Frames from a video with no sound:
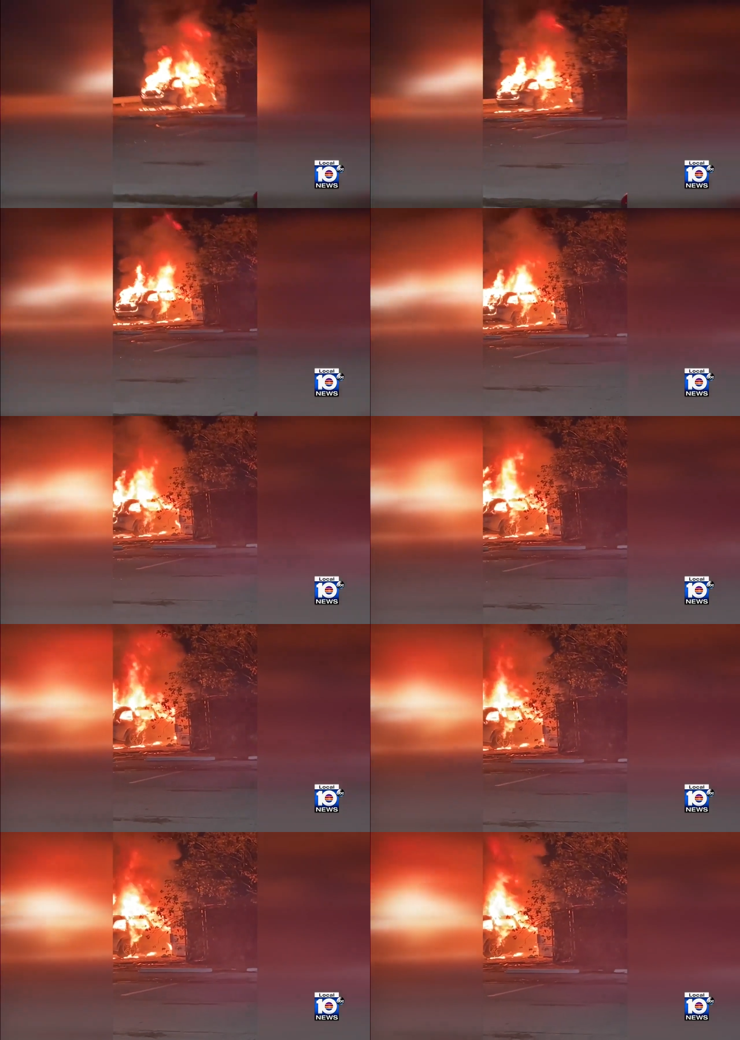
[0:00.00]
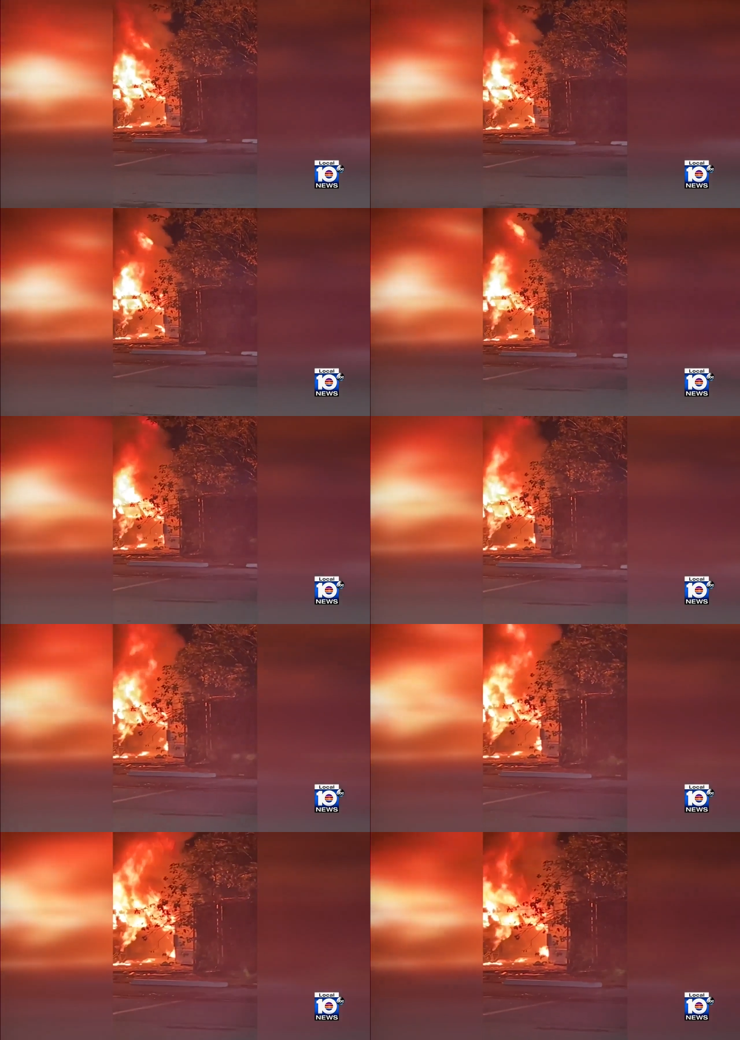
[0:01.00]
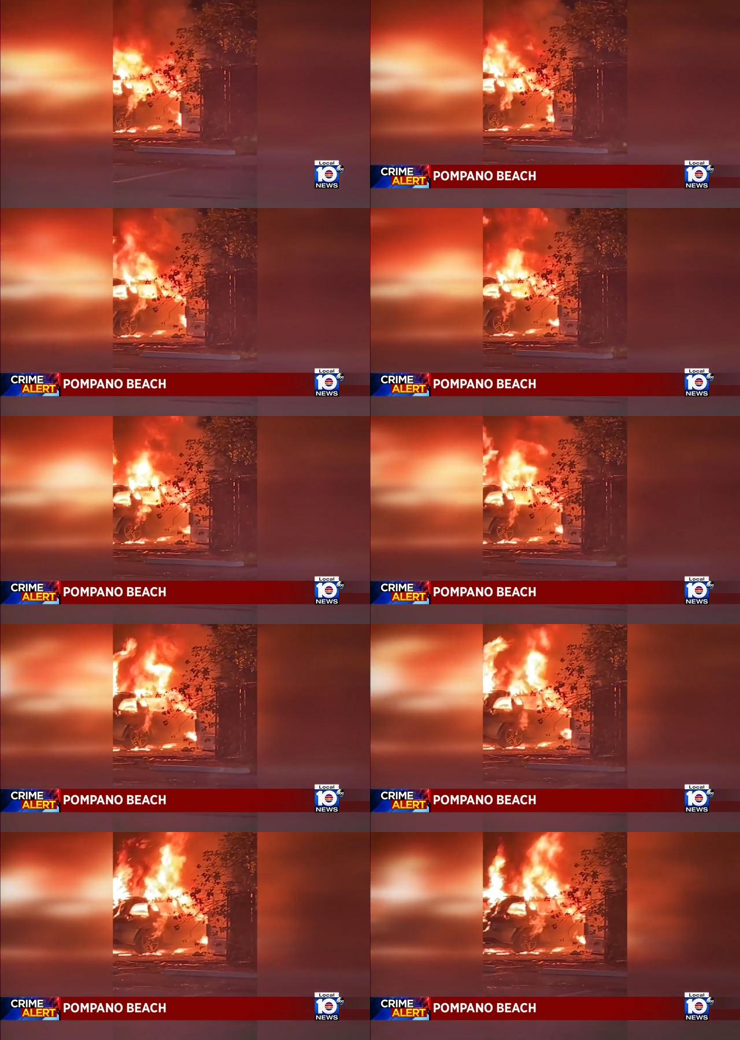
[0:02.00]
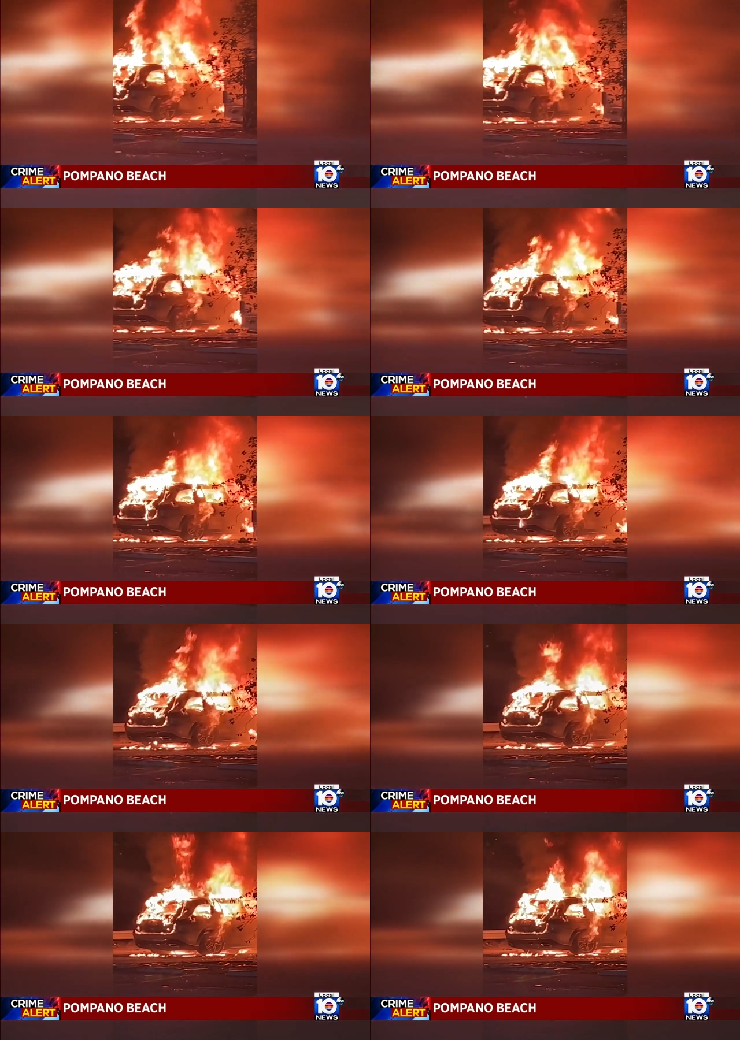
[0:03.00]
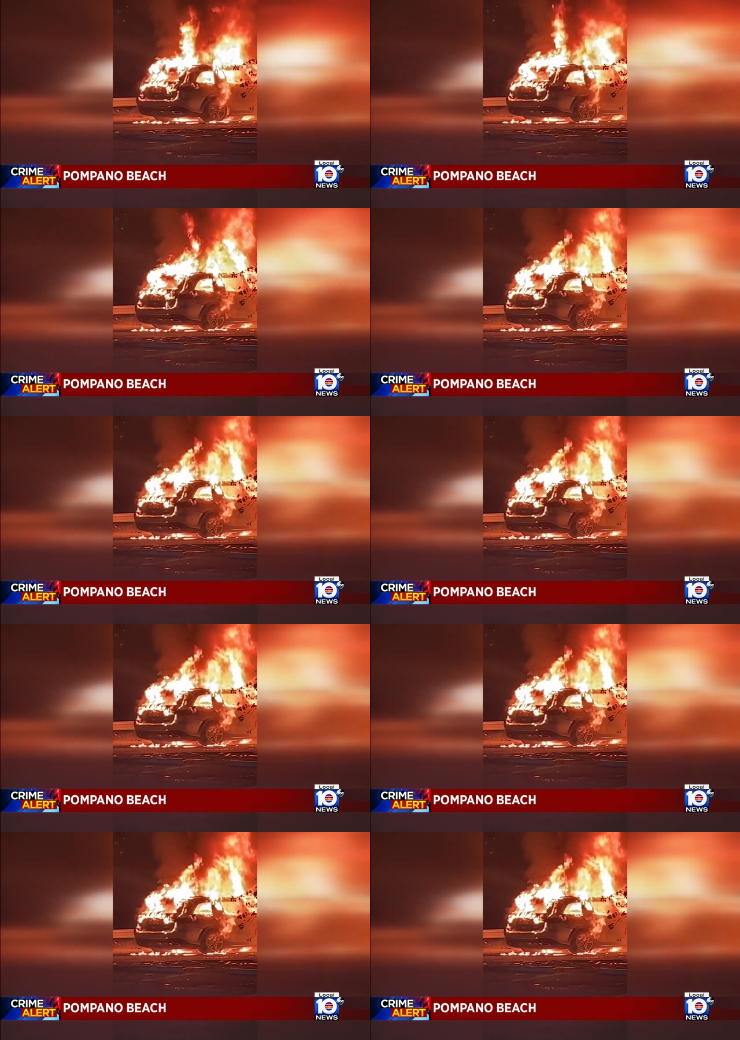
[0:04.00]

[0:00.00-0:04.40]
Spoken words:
Nobody's mouth can be seen.